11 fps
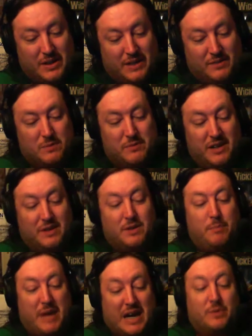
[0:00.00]
level via the
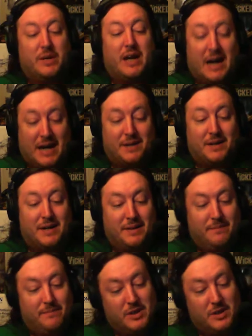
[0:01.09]
battery icon.